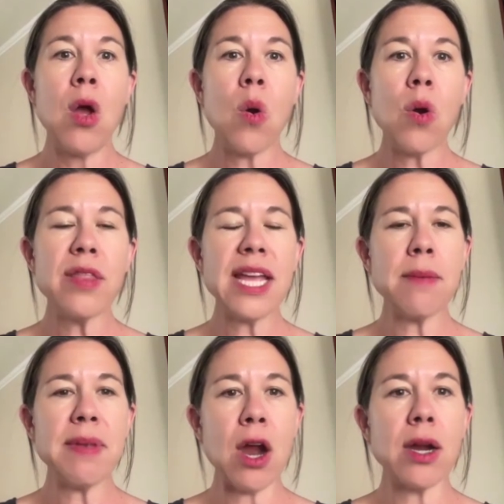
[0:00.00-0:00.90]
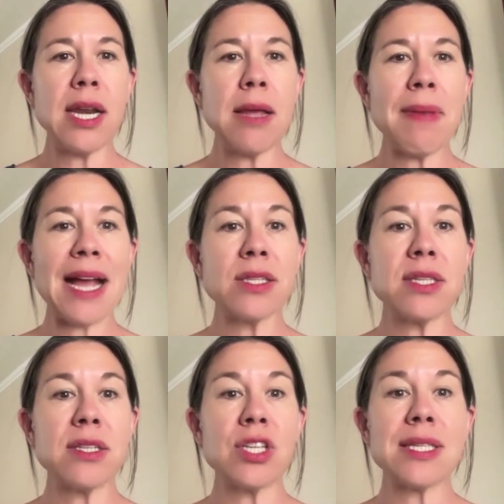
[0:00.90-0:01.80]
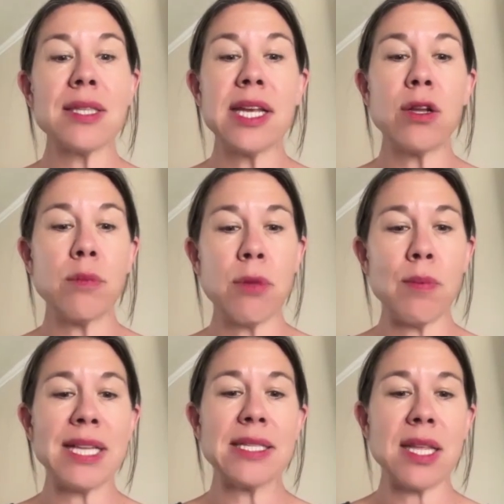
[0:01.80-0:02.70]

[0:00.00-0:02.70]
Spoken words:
or they can be hearkening back to just little moments,